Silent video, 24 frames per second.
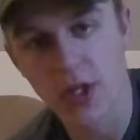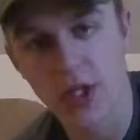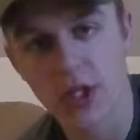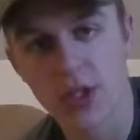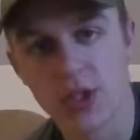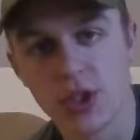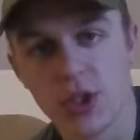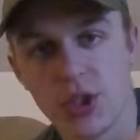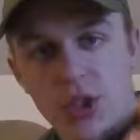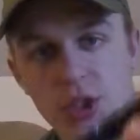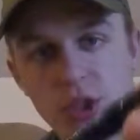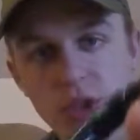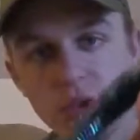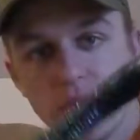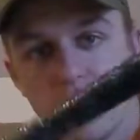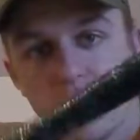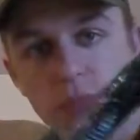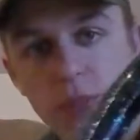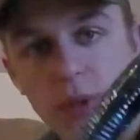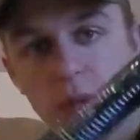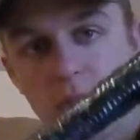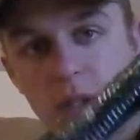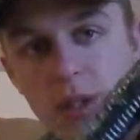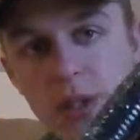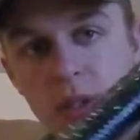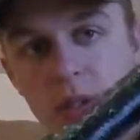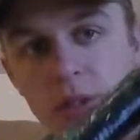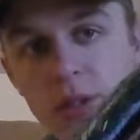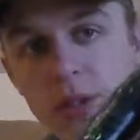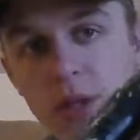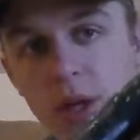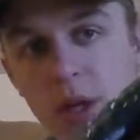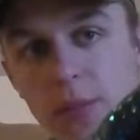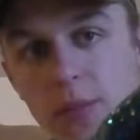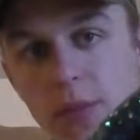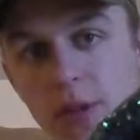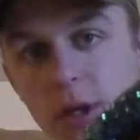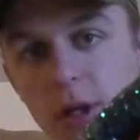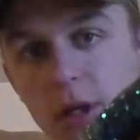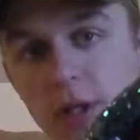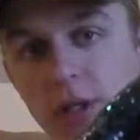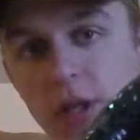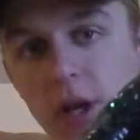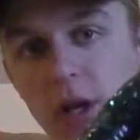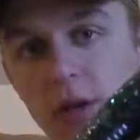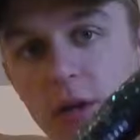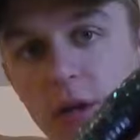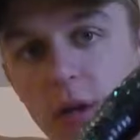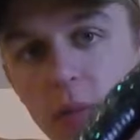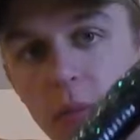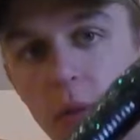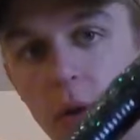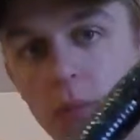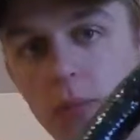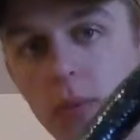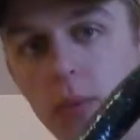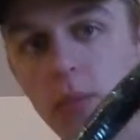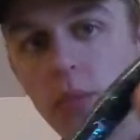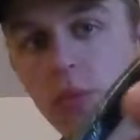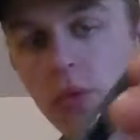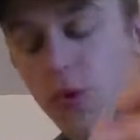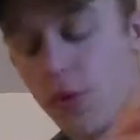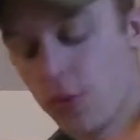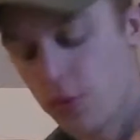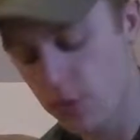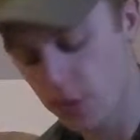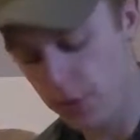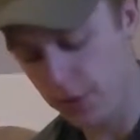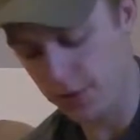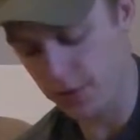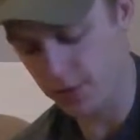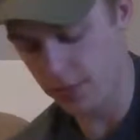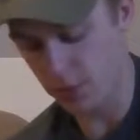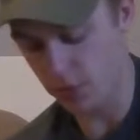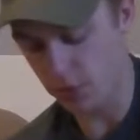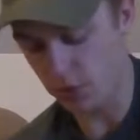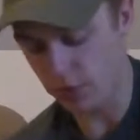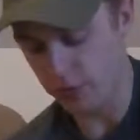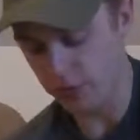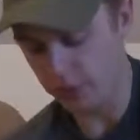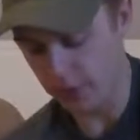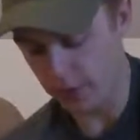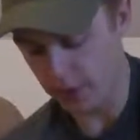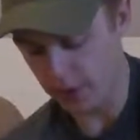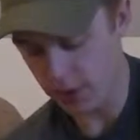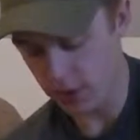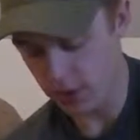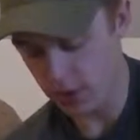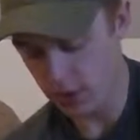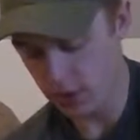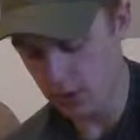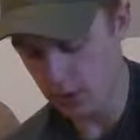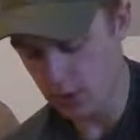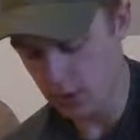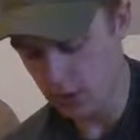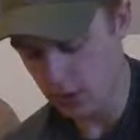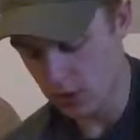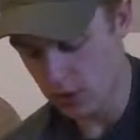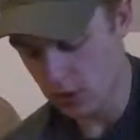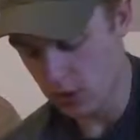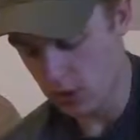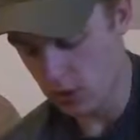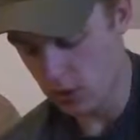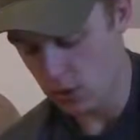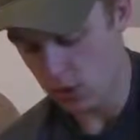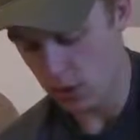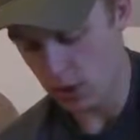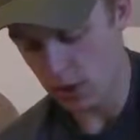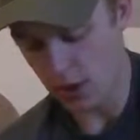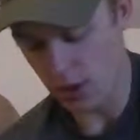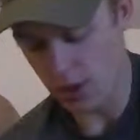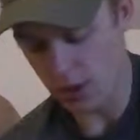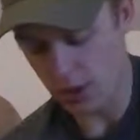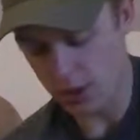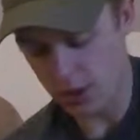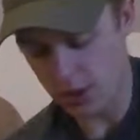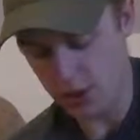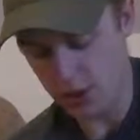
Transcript: a June bug type thing. It's kind of like a purple blue with blue flake. And then this